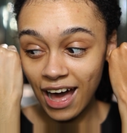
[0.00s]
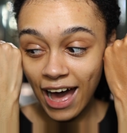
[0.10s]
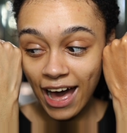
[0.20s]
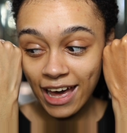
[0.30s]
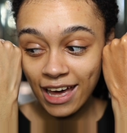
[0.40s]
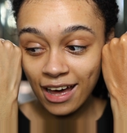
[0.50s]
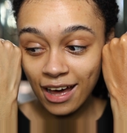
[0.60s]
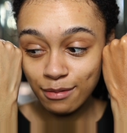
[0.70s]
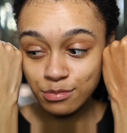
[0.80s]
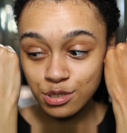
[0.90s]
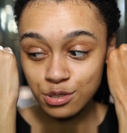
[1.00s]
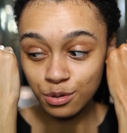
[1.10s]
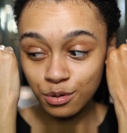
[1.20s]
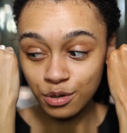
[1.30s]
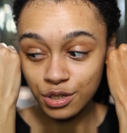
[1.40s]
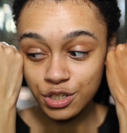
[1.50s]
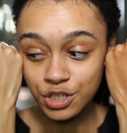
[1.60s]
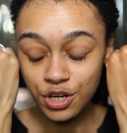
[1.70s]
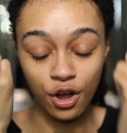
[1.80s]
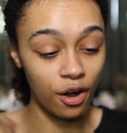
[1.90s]
I am so
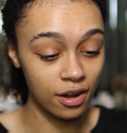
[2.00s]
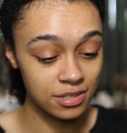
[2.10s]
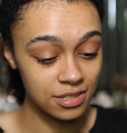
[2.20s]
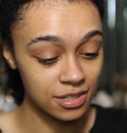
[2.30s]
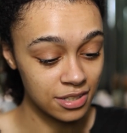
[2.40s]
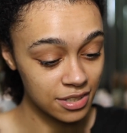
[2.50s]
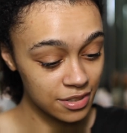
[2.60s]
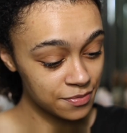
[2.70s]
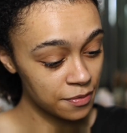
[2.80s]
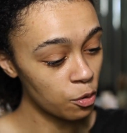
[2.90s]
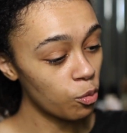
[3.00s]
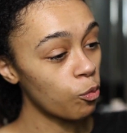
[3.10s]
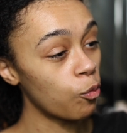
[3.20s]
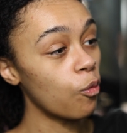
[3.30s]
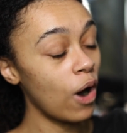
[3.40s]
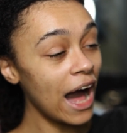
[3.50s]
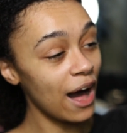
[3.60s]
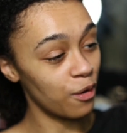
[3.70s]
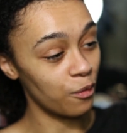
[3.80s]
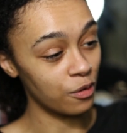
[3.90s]
shocked.
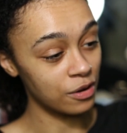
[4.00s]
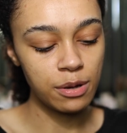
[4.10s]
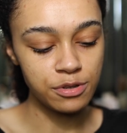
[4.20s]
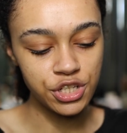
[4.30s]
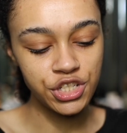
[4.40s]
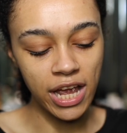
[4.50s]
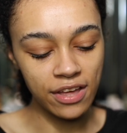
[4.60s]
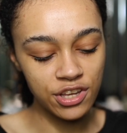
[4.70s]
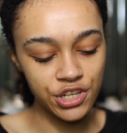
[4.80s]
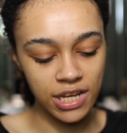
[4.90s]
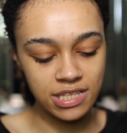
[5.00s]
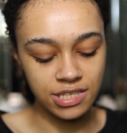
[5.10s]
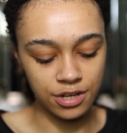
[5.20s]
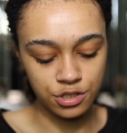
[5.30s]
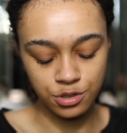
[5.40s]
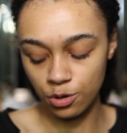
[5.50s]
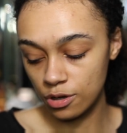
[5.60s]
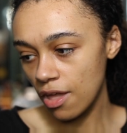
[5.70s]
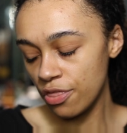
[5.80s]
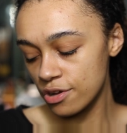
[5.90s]
Wow. i was just checking the shades there.
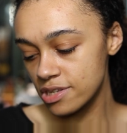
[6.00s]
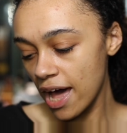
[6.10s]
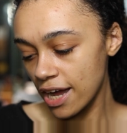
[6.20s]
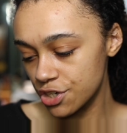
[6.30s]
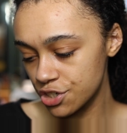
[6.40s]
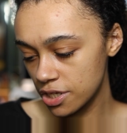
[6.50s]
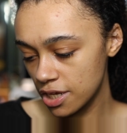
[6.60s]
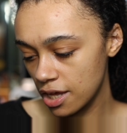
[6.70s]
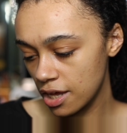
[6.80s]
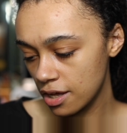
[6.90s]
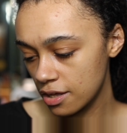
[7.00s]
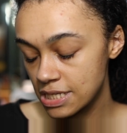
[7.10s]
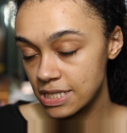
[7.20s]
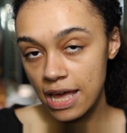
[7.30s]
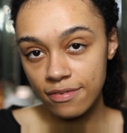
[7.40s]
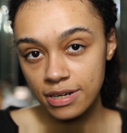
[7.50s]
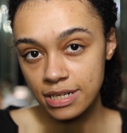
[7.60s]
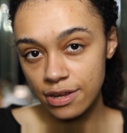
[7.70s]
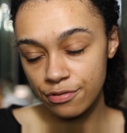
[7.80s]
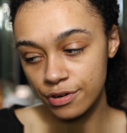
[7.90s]
So there's actually
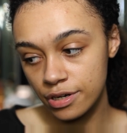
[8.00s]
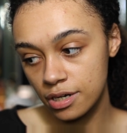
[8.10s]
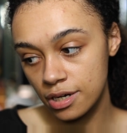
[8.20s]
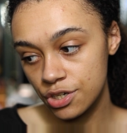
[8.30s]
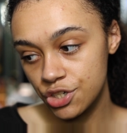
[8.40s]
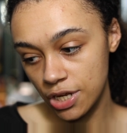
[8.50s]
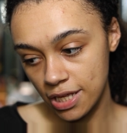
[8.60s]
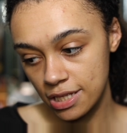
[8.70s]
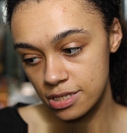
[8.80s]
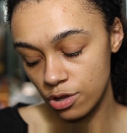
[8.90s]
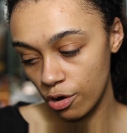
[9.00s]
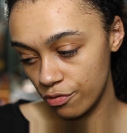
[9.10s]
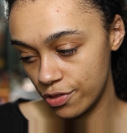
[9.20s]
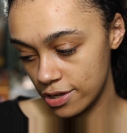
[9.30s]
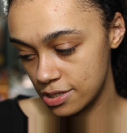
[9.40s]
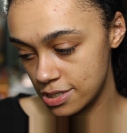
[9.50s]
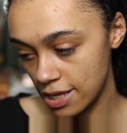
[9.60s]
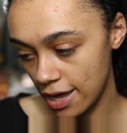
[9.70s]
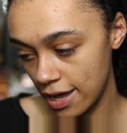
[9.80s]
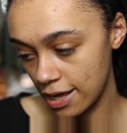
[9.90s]
seven different shades of this
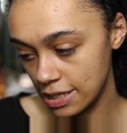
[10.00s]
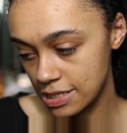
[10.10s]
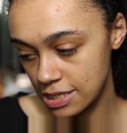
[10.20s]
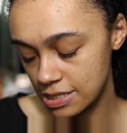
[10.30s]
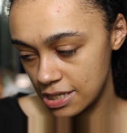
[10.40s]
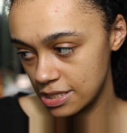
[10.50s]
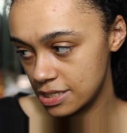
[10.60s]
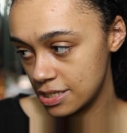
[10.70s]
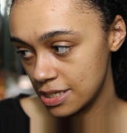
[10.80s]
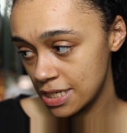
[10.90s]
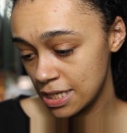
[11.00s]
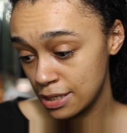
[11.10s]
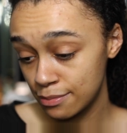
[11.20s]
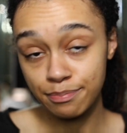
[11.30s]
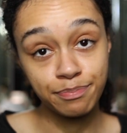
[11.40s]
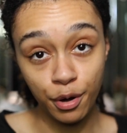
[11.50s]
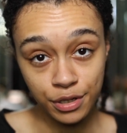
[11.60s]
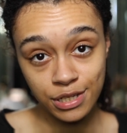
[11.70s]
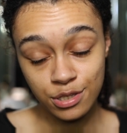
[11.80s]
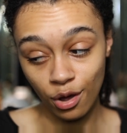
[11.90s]
uh, tinted
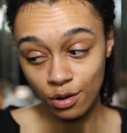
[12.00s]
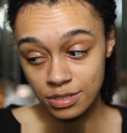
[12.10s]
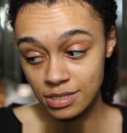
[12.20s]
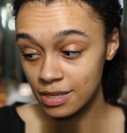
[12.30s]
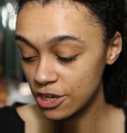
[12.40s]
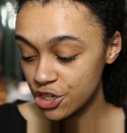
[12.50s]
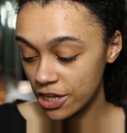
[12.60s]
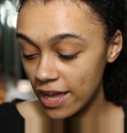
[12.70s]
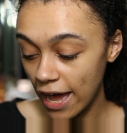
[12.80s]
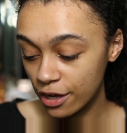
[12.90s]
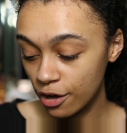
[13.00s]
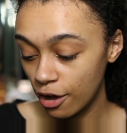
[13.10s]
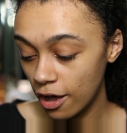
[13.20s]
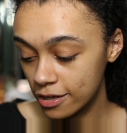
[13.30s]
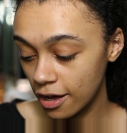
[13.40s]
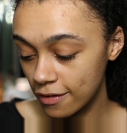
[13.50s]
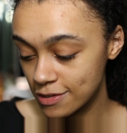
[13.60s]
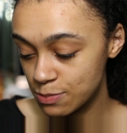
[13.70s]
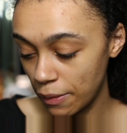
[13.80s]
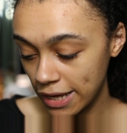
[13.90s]
Body Sauce. The shade that I got, Agave
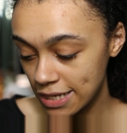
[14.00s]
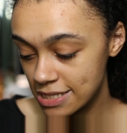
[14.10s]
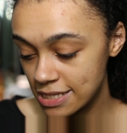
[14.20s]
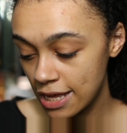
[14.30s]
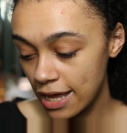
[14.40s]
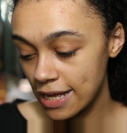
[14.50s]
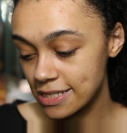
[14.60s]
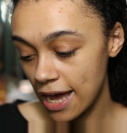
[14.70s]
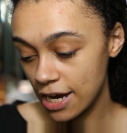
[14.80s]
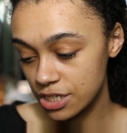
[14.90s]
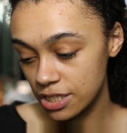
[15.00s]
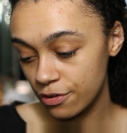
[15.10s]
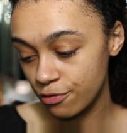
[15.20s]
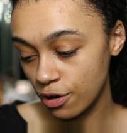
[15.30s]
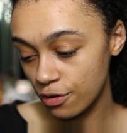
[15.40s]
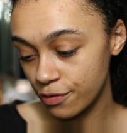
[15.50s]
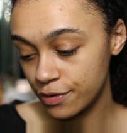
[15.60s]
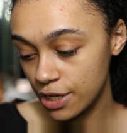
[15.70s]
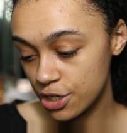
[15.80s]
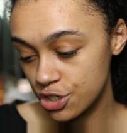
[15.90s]
Spice, is actually for
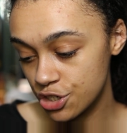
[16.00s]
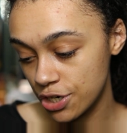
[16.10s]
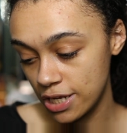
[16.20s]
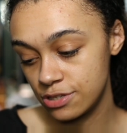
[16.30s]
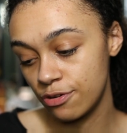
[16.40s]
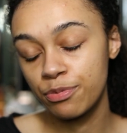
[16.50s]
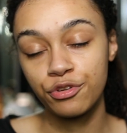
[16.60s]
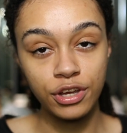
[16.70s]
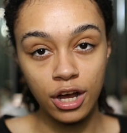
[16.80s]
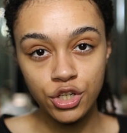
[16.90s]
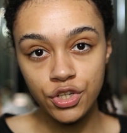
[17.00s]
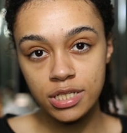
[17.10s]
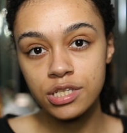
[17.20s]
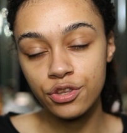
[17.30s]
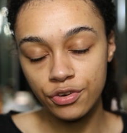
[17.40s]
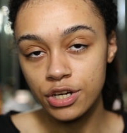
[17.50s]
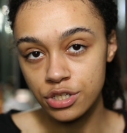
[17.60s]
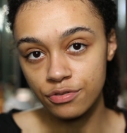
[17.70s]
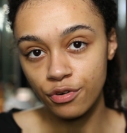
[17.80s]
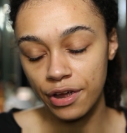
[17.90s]
foundation shades from 300 to
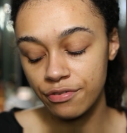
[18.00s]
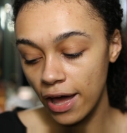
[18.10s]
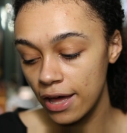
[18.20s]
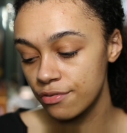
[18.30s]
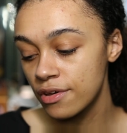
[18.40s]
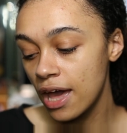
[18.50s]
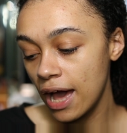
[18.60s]
345